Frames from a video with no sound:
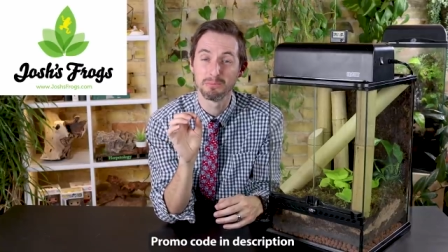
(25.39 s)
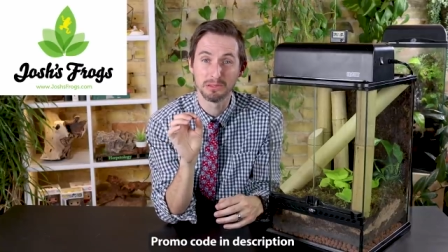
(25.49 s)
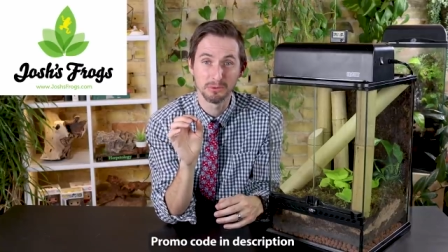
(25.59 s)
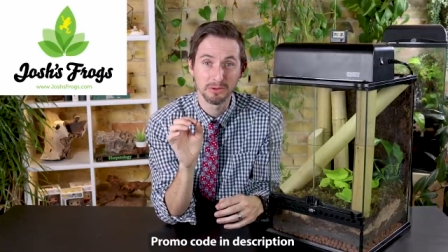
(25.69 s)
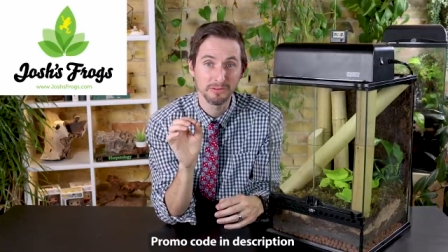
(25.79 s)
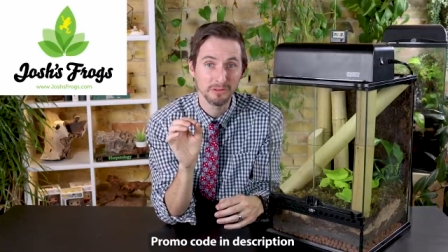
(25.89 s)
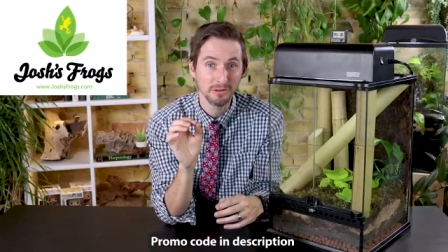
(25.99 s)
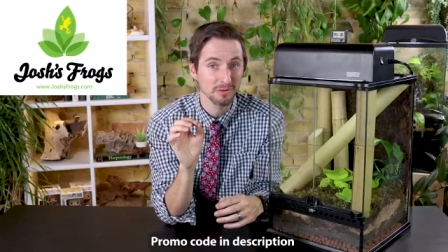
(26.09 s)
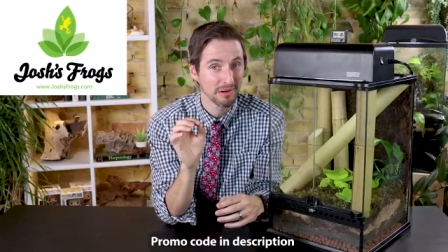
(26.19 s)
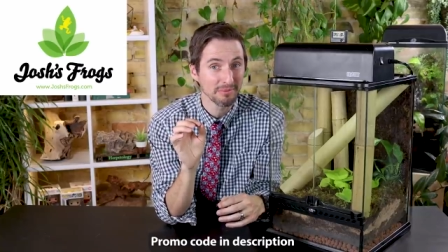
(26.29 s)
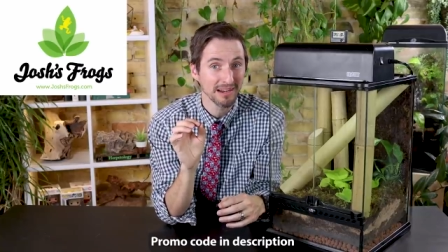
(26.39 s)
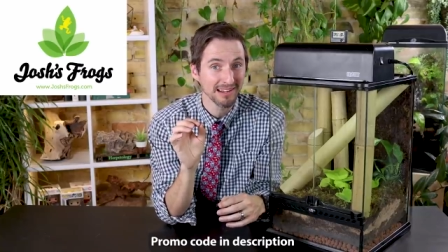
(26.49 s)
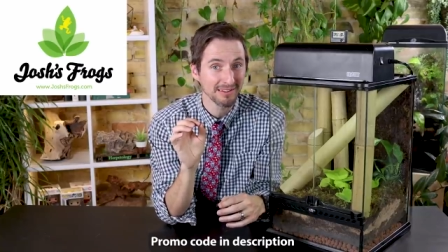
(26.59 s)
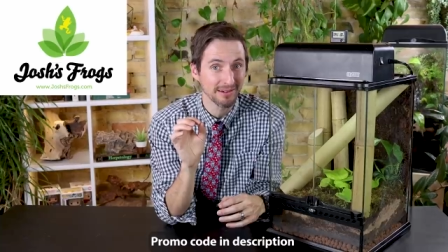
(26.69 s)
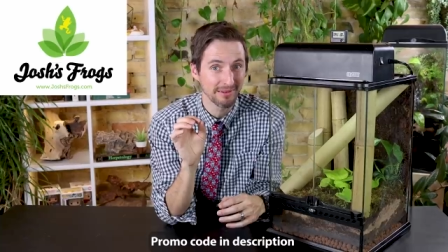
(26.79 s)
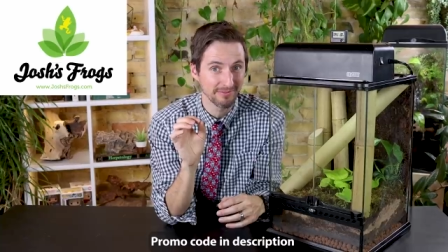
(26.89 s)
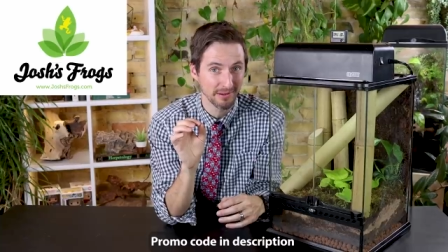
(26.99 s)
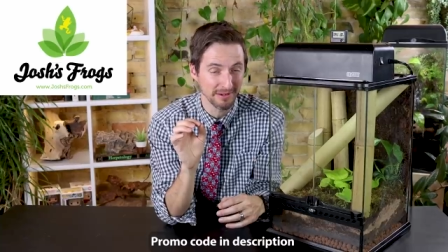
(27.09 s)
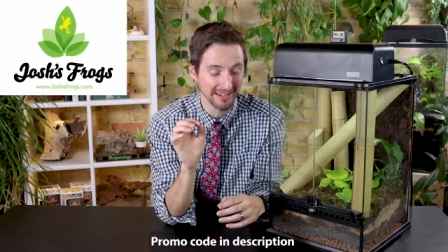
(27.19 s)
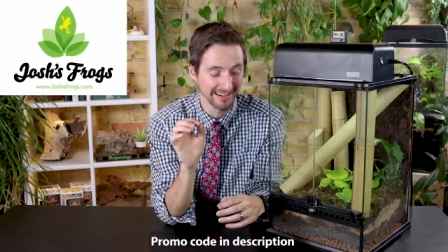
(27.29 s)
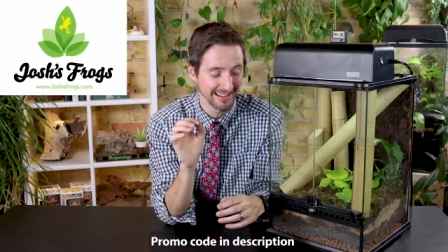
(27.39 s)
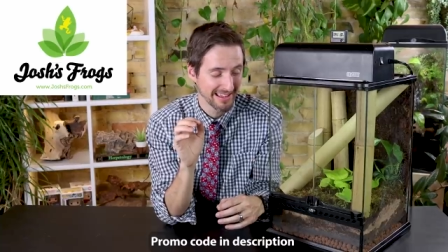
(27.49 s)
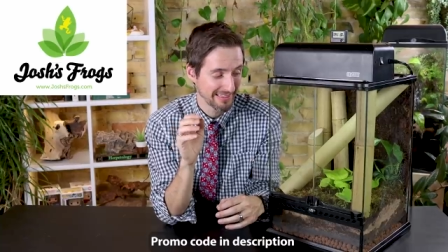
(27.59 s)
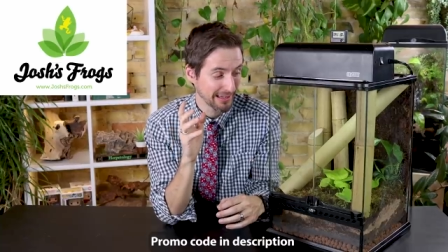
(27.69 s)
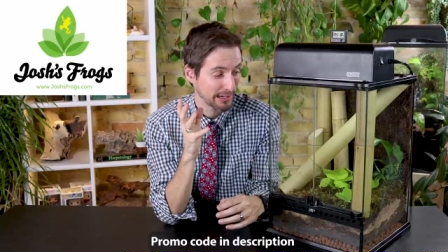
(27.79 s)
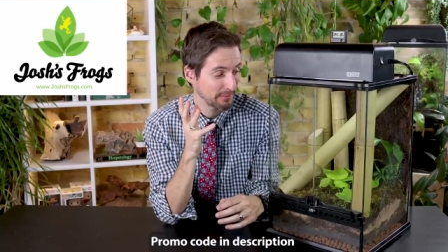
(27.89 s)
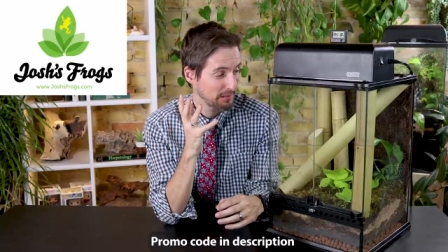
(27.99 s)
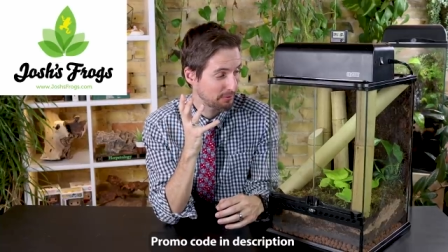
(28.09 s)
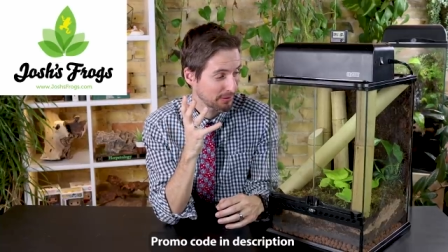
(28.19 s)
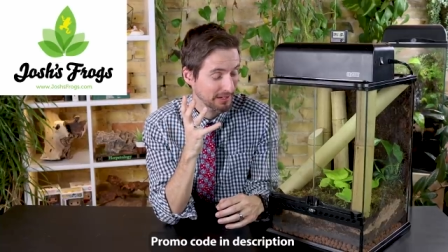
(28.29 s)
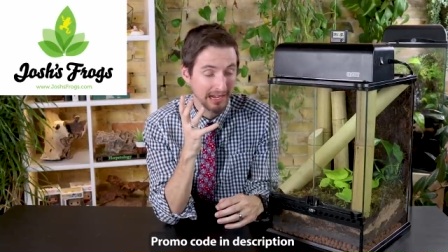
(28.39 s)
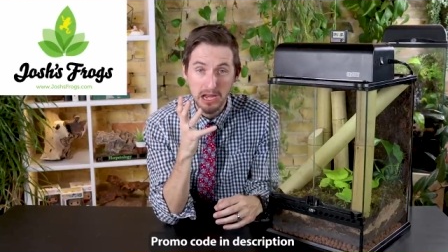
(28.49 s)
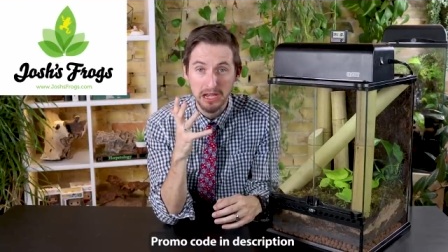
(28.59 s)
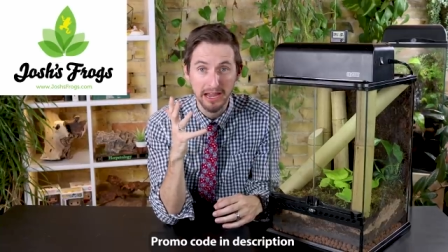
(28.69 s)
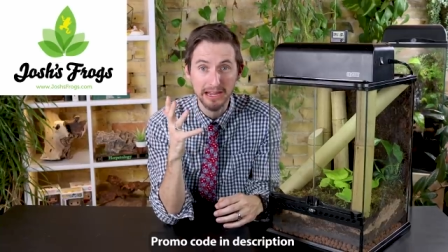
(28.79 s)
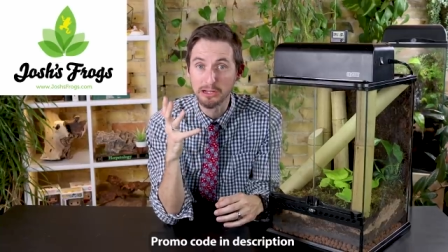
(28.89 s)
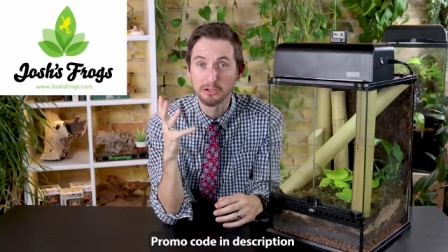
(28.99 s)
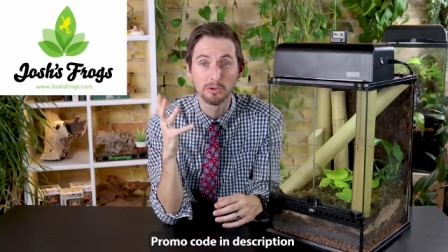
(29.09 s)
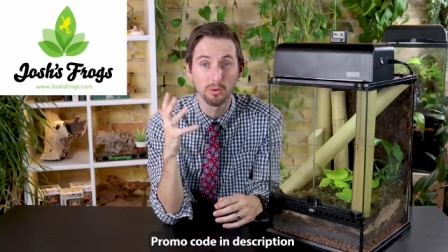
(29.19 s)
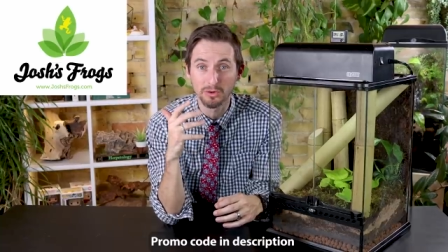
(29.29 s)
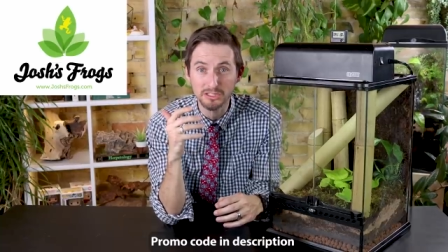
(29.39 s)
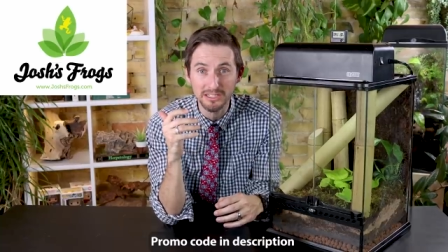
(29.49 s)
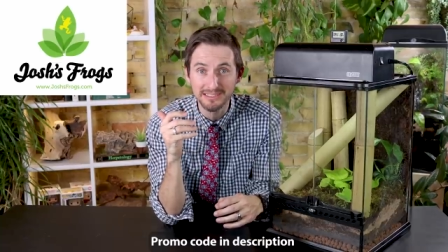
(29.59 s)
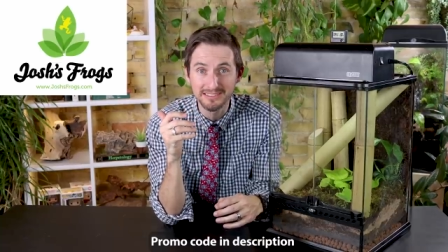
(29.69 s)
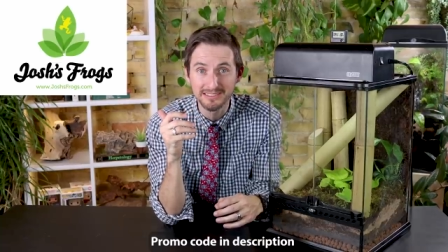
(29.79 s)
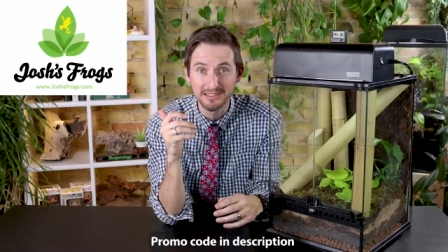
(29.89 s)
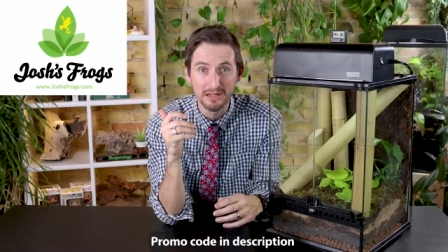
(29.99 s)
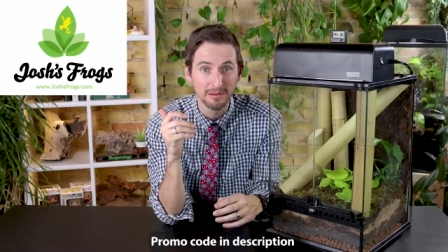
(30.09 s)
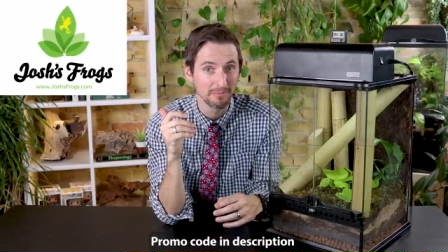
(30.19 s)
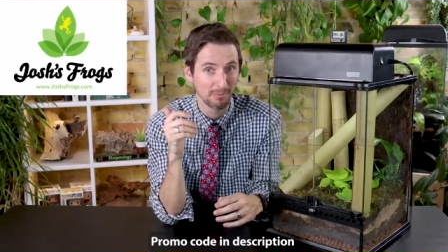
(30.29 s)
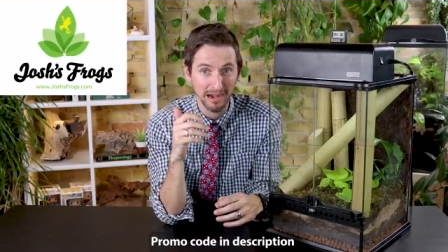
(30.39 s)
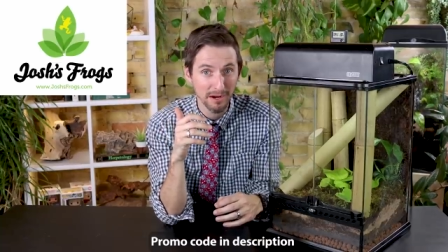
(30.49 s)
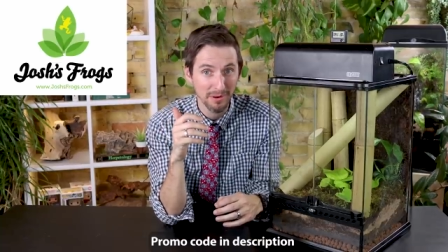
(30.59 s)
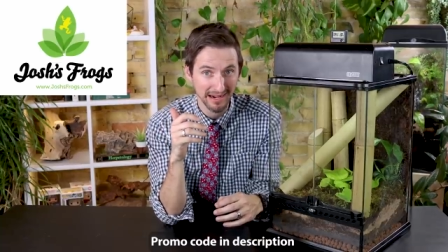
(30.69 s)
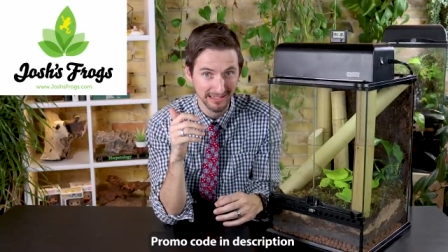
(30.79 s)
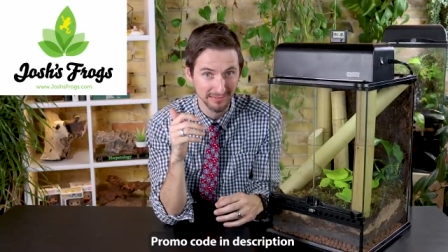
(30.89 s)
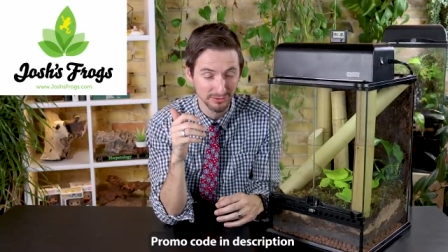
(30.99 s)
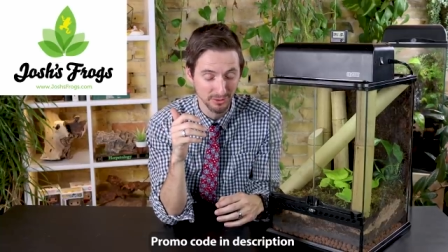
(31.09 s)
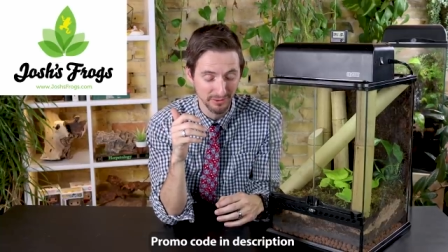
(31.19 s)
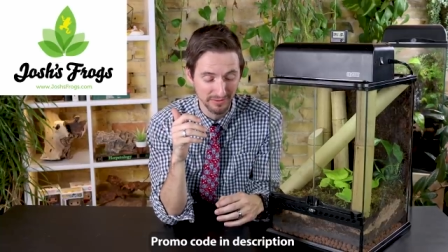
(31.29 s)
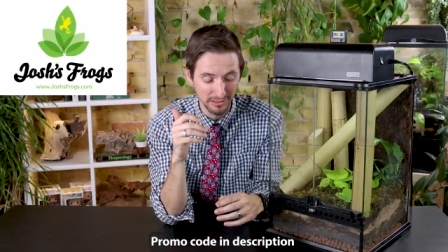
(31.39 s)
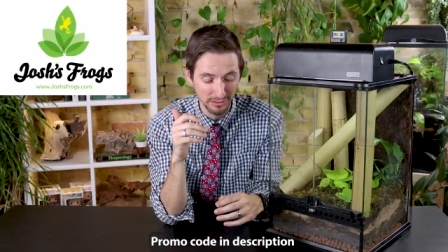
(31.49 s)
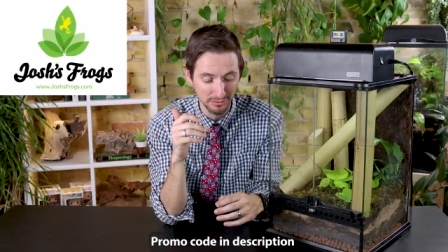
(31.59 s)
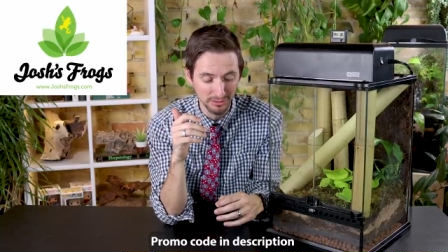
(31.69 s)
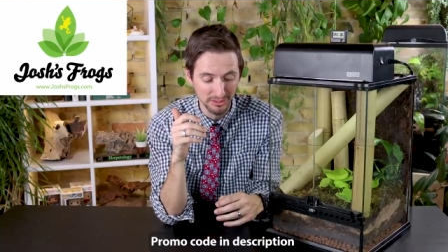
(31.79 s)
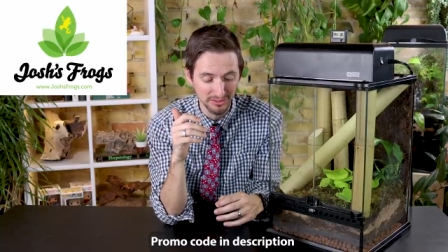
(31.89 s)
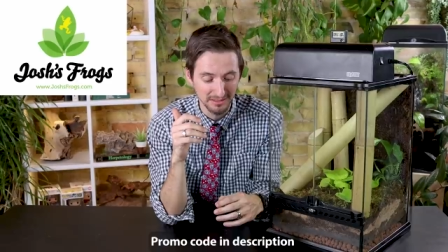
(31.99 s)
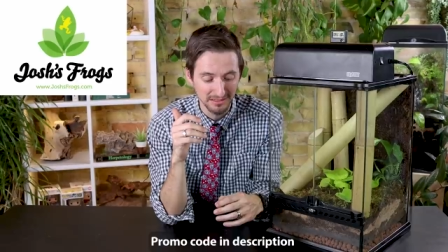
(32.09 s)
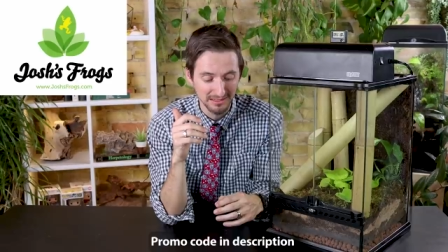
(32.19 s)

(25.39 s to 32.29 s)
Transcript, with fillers: beautiful reptile or amphibian that could be put in a gorgeous bioactive sort of enclosure,